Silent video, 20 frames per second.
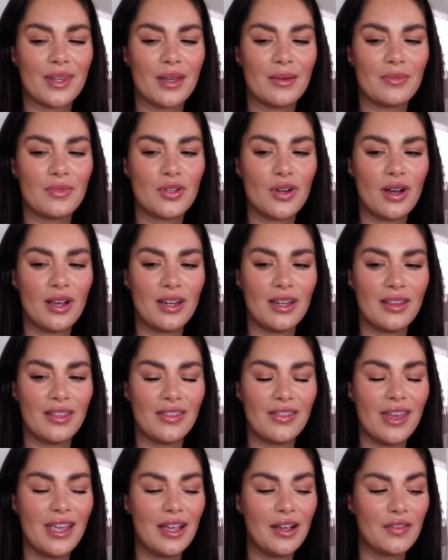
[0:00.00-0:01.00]
I'm trying to
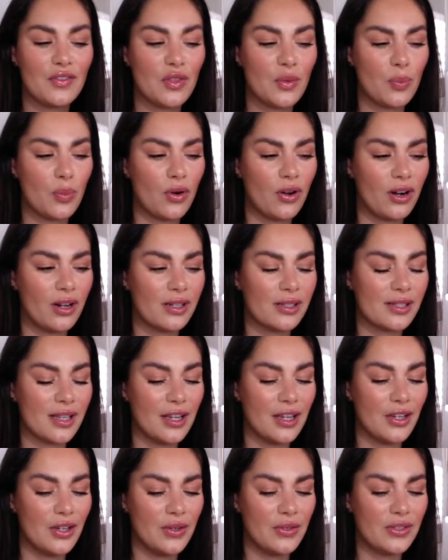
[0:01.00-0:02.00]
think of the products that I
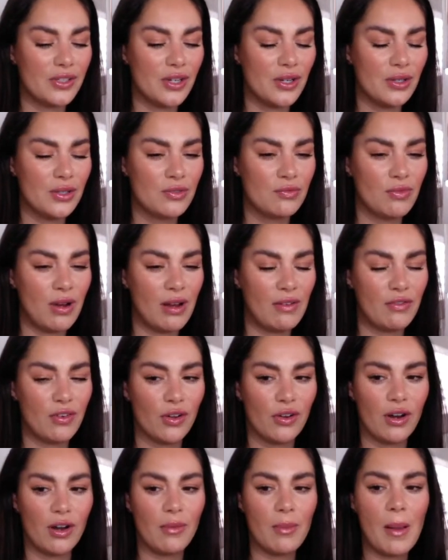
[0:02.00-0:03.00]
used to use from
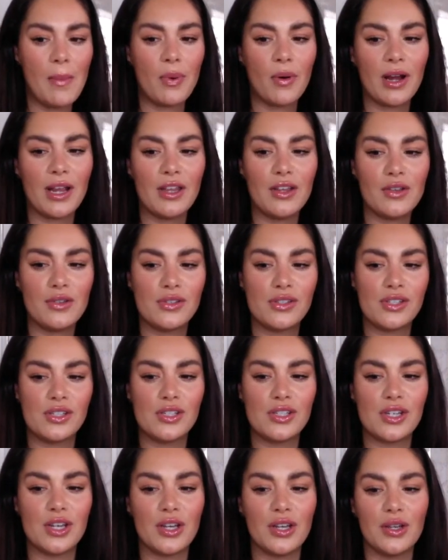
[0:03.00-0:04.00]
Revlon. I remember I used to
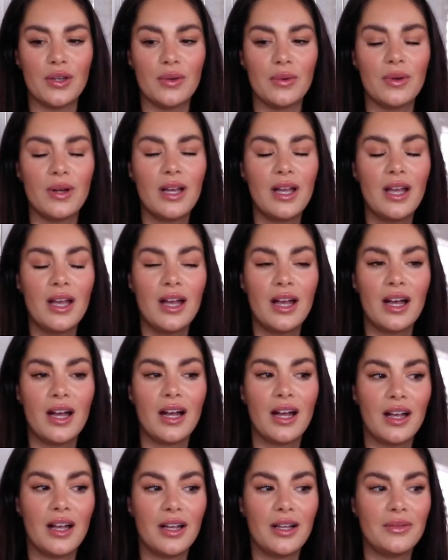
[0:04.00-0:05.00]
use
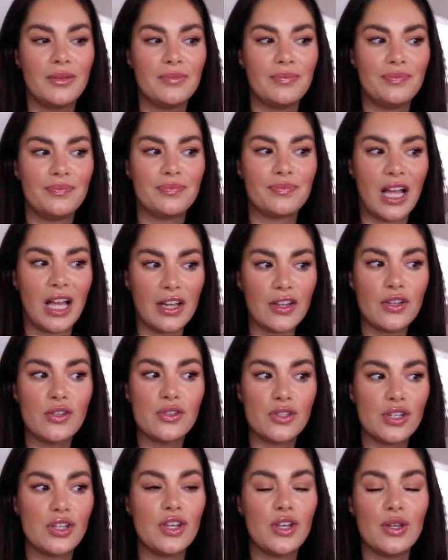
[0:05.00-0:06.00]

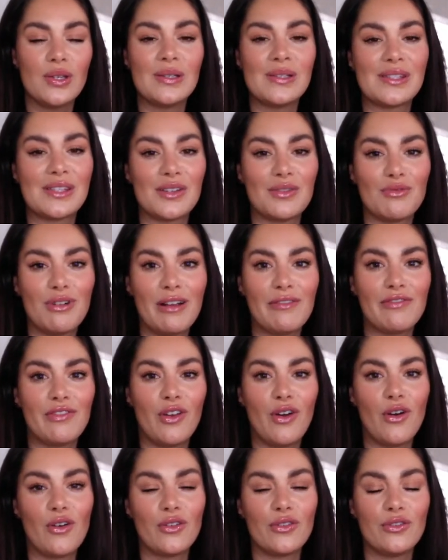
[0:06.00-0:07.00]
the
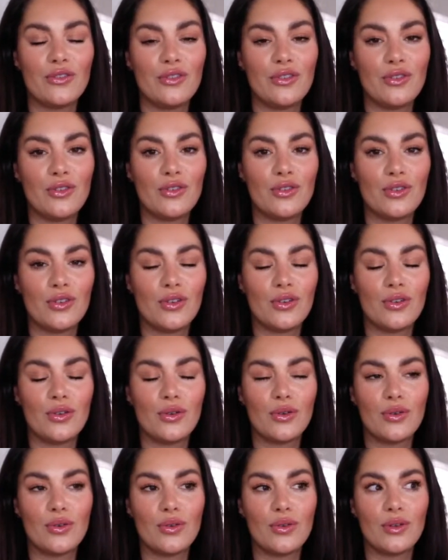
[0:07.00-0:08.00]
Revlon
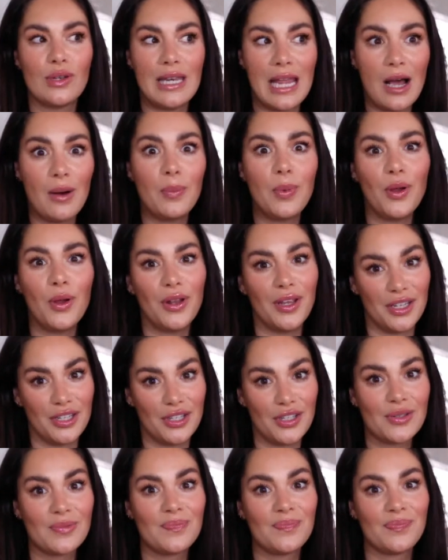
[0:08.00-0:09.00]
nail
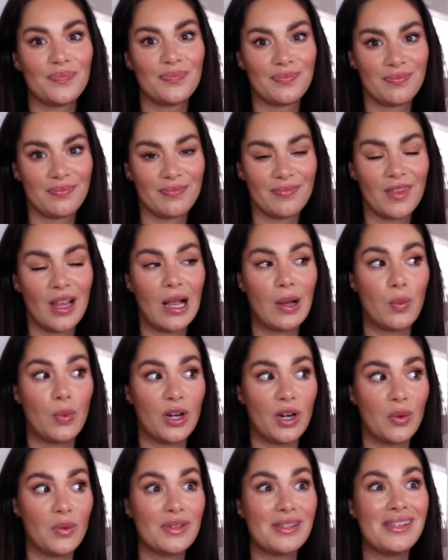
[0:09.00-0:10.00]
polish, like
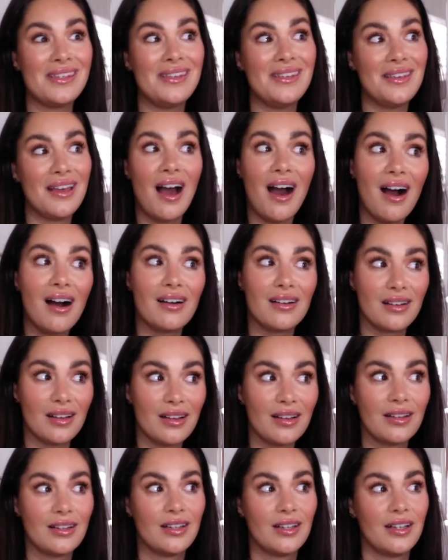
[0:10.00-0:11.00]
when I was
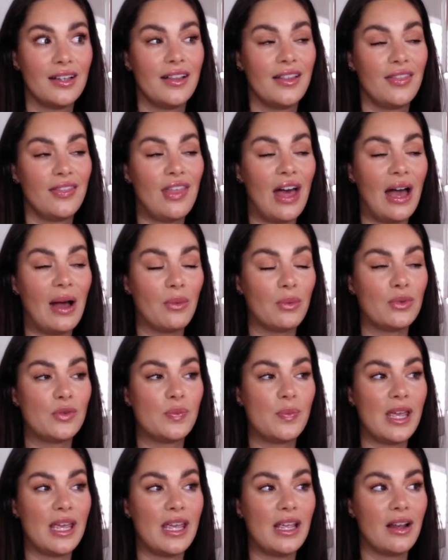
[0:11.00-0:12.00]
young. That would
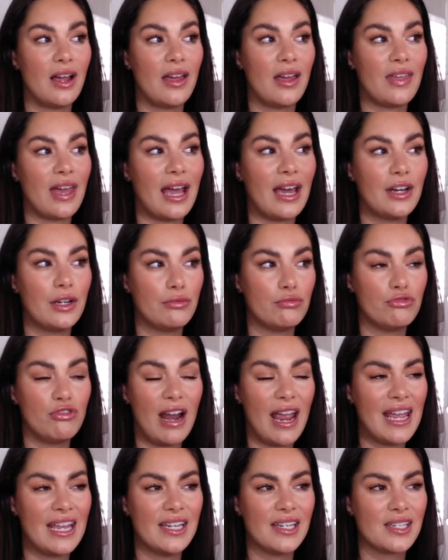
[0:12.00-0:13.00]
be like, they had a
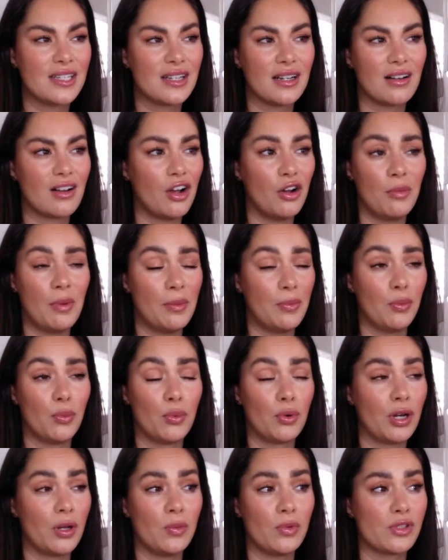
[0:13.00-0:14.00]
red, I can't remember
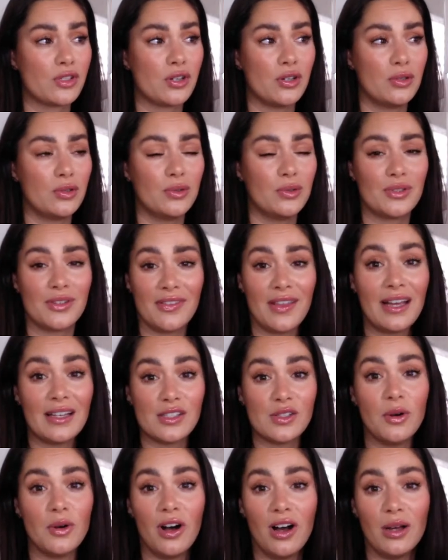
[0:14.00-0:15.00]
what it was called, and
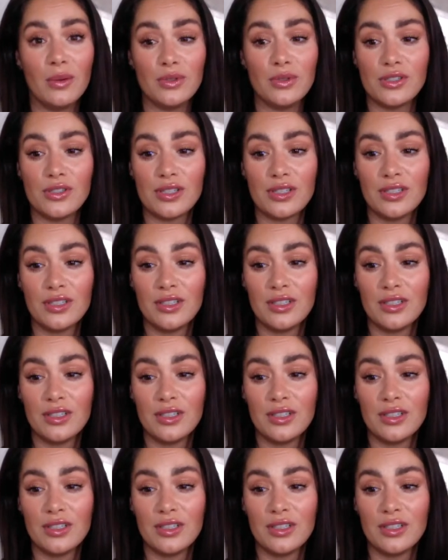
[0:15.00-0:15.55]
that's what I would